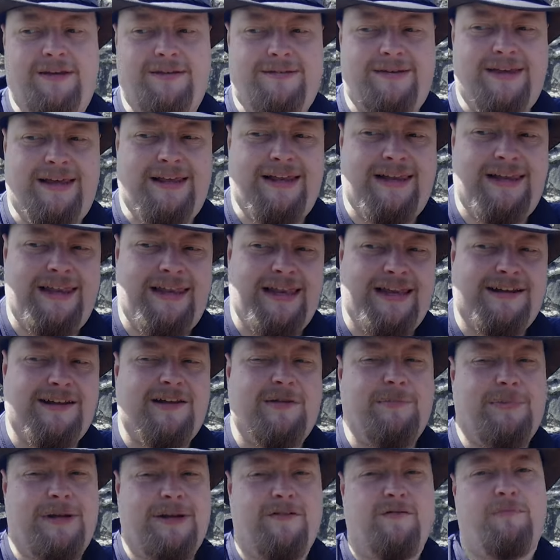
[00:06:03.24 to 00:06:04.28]
is a
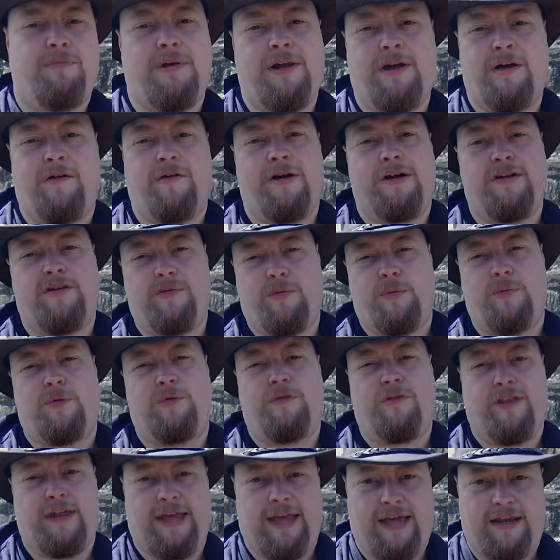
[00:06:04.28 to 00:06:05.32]
little bit of blurring
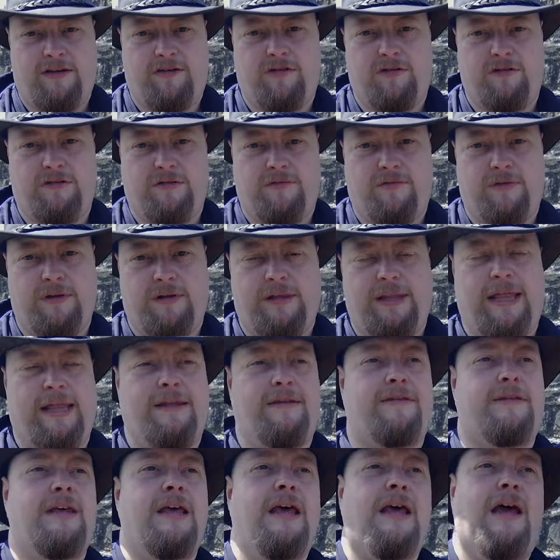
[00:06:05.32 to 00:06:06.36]
towards the edges of the
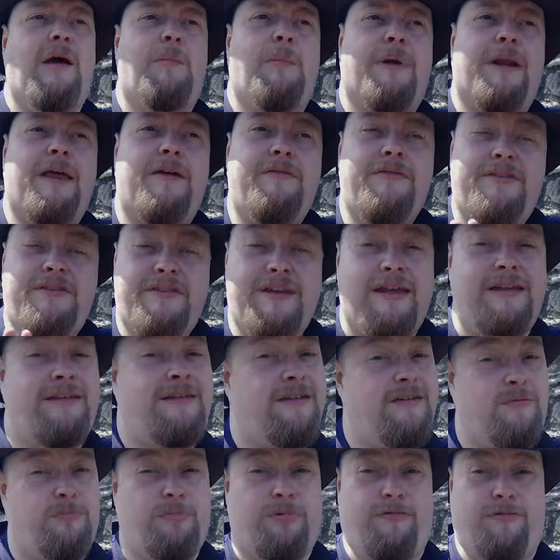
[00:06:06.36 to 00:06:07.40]
lens. But I've said
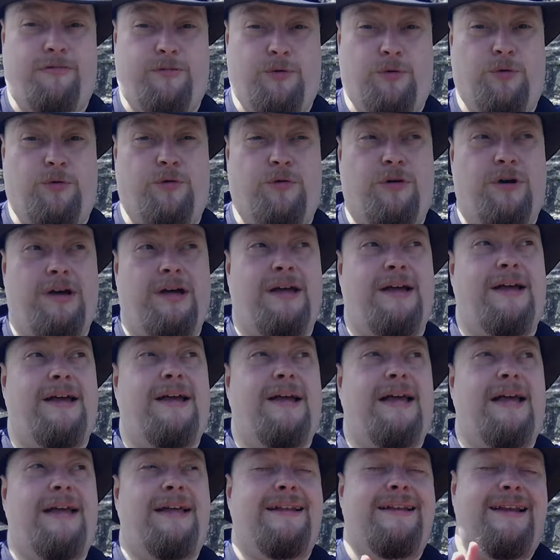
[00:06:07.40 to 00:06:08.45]
this before,
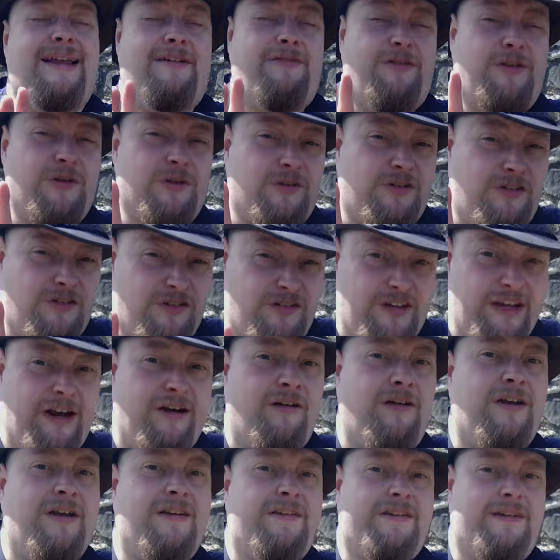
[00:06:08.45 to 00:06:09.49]
if you're
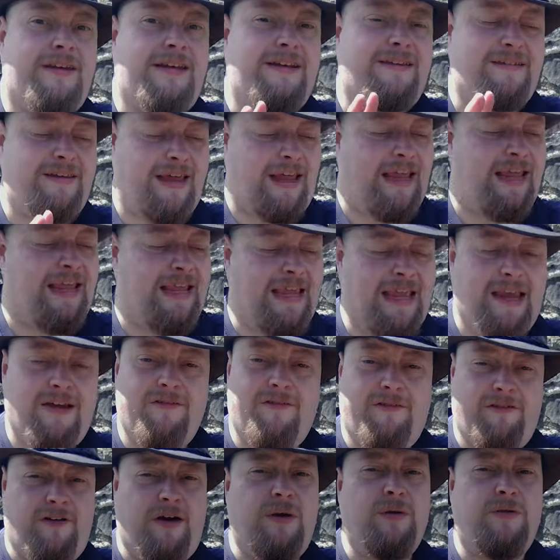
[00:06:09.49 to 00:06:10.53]
seriously
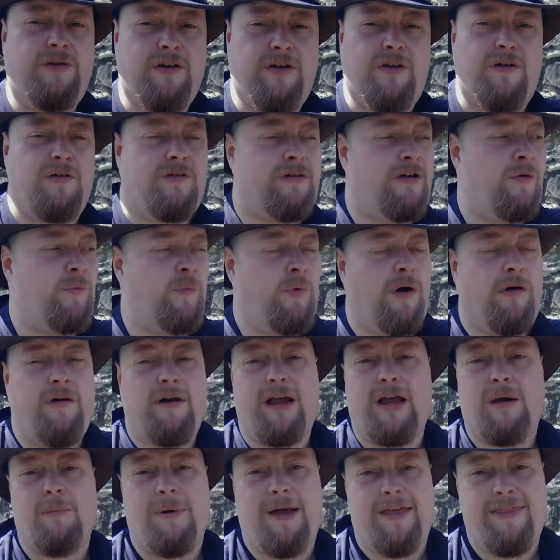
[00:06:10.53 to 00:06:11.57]
taking photos and
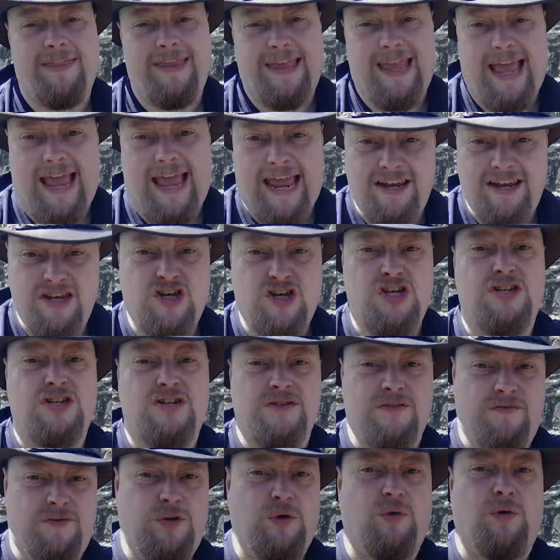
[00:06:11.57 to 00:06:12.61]
worrying about the
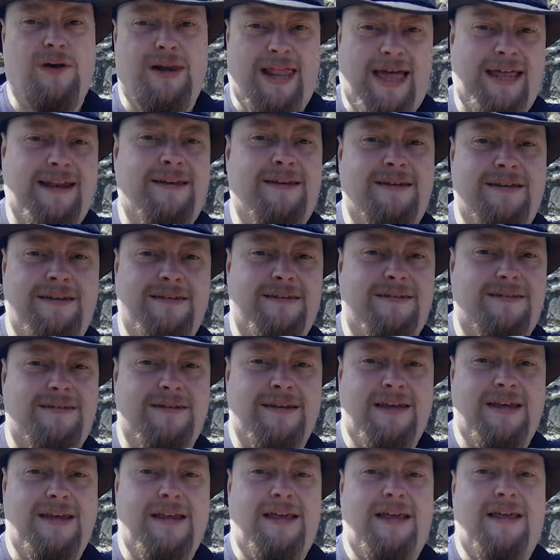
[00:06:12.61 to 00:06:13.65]
edges of your lens,
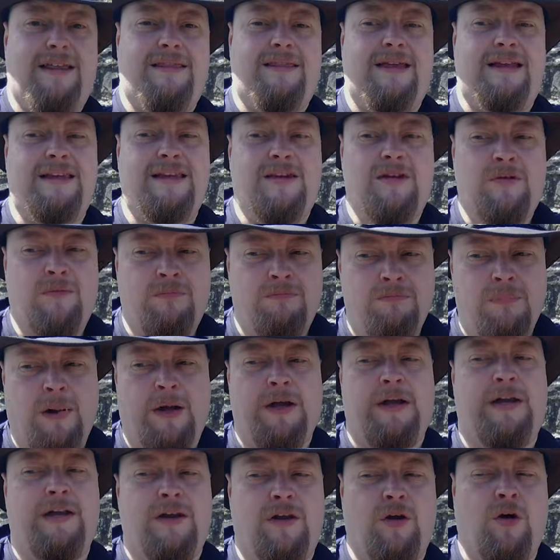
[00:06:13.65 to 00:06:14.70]
then you
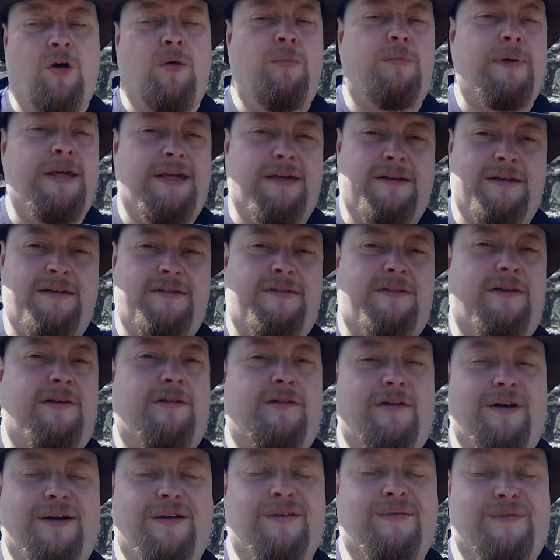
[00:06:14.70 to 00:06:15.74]
might not be
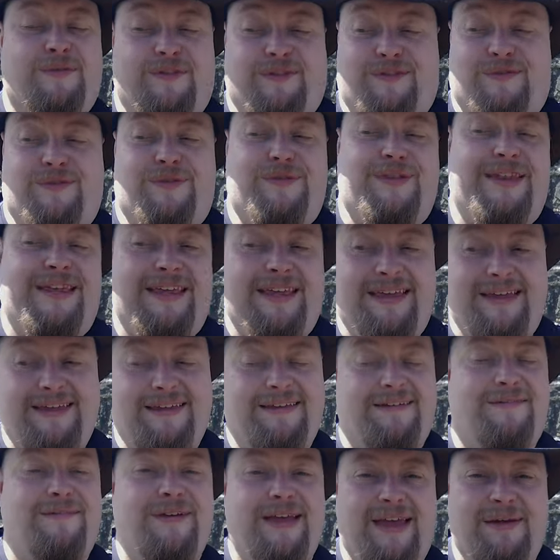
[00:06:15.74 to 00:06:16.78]
considering
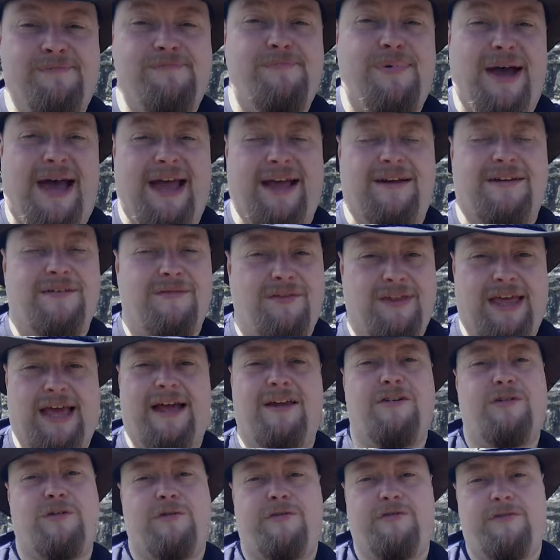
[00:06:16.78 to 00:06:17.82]
the impact of the
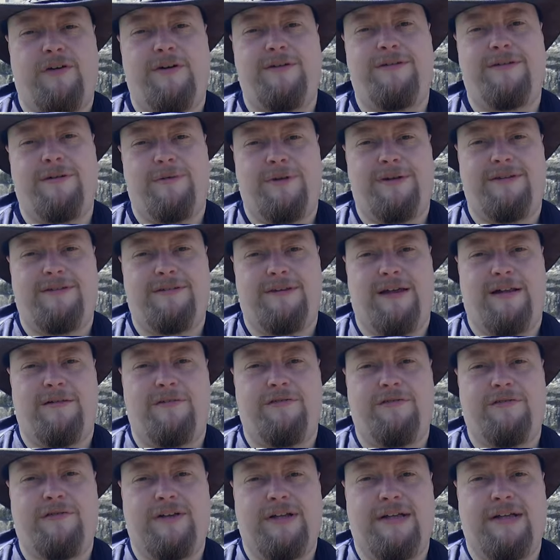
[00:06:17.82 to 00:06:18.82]
actual photo itself.